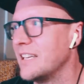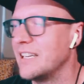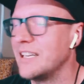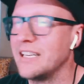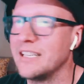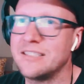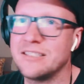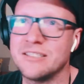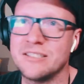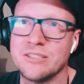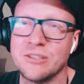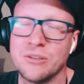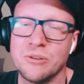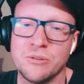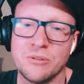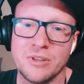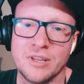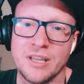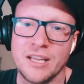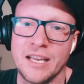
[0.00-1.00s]
I
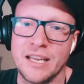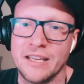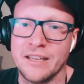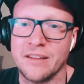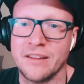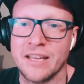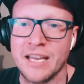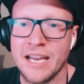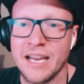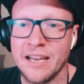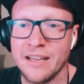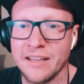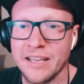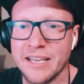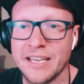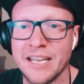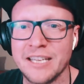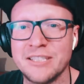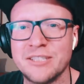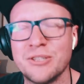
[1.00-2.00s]
don't like that.
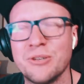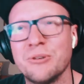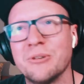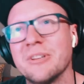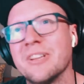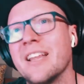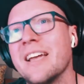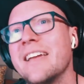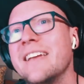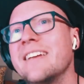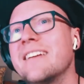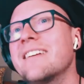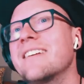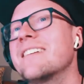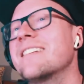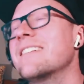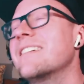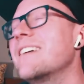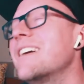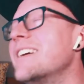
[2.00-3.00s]
Like, I don't like
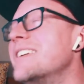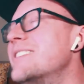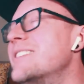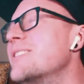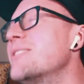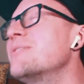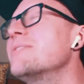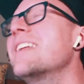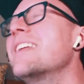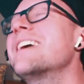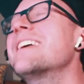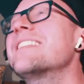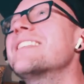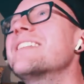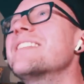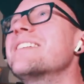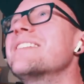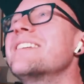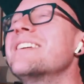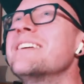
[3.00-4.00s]

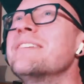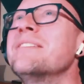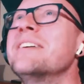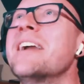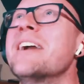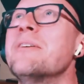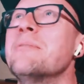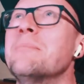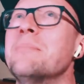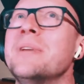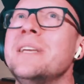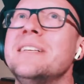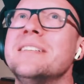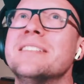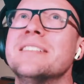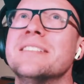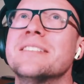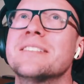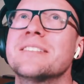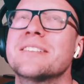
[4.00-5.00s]
that they're giving out
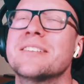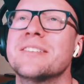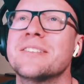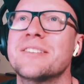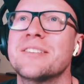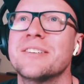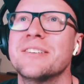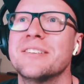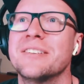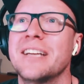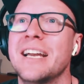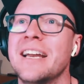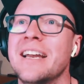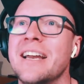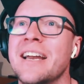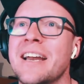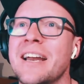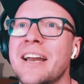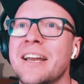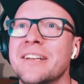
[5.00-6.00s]
pieces because they're
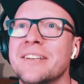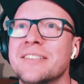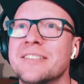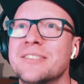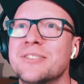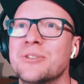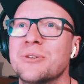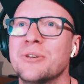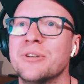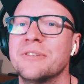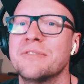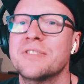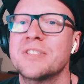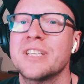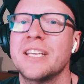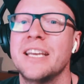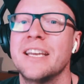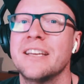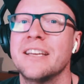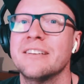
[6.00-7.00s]
and sort of
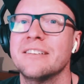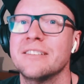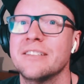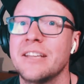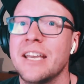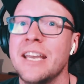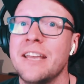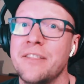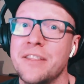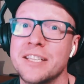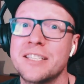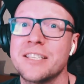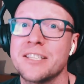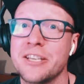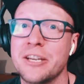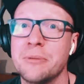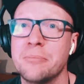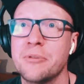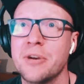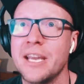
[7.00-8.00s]
saying, "Hey, this is
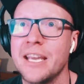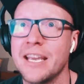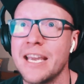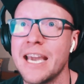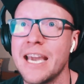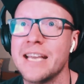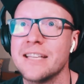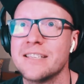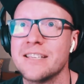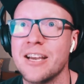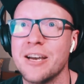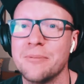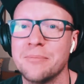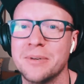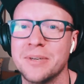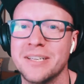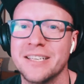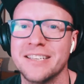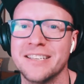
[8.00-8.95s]
going to break. Heads up."